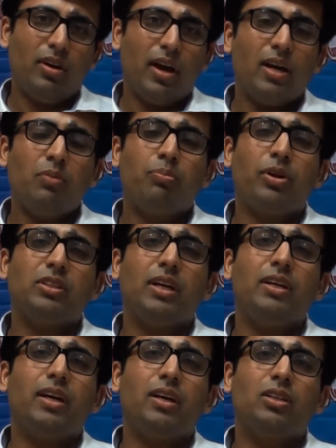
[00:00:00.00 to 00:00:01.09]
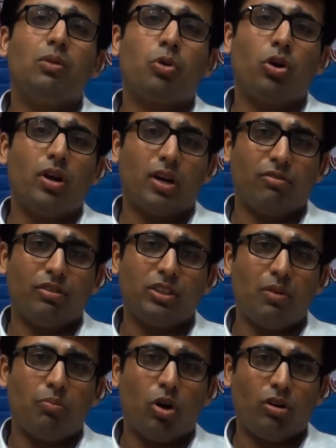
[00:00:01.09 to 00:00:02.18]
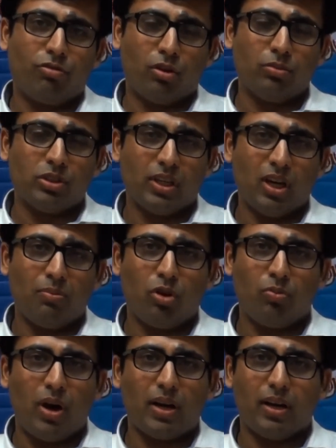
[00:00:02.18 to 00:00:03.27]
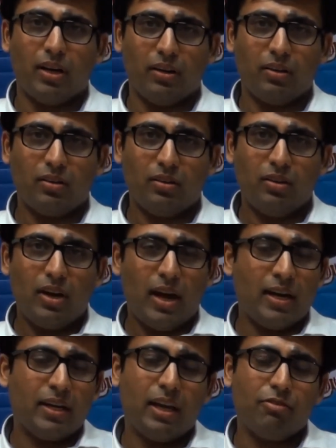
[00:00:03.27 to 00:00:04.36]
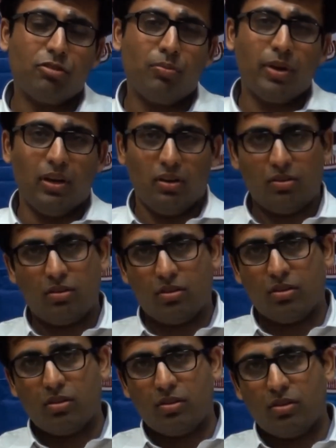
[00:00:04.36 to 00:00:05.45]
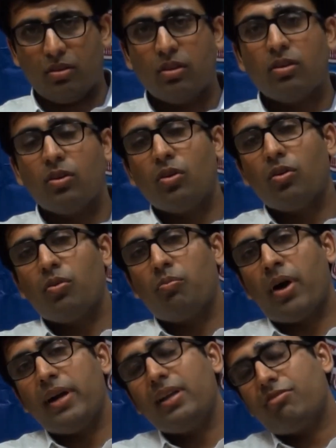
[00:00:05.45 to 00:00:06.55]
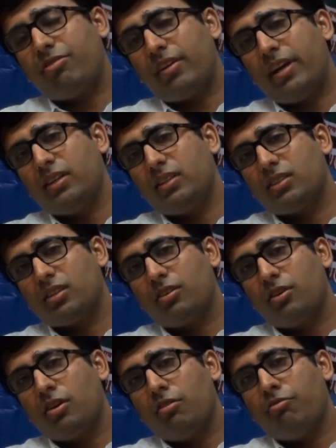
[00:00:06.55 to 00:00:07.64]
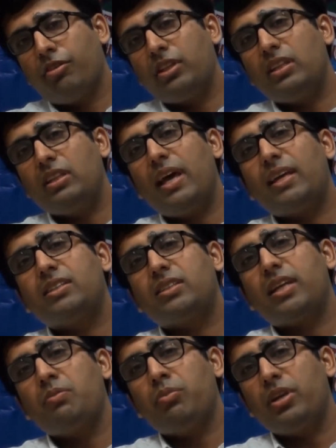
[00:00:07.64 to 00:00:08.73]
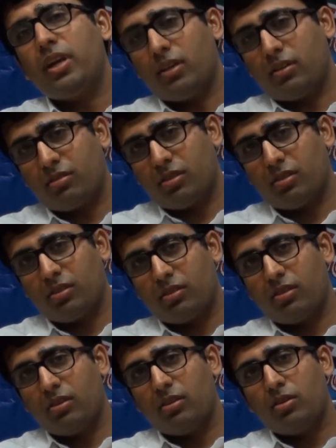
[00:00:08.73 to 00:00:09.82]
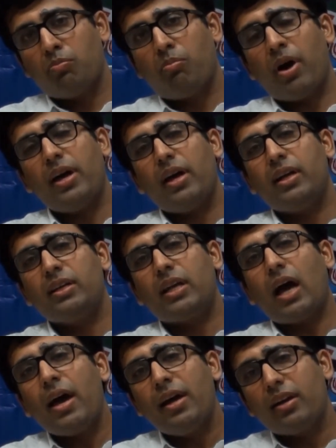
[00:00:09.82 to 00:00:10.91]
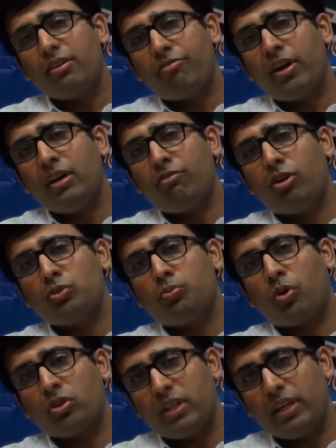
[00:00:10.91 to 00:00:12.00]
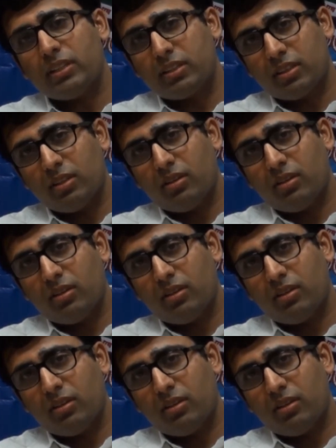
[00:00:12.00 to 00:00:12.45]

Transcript: and presented the product which I bought from the Singapore market and gave the bill. My dear friends, within next 10 minutes, my entire refund was processed,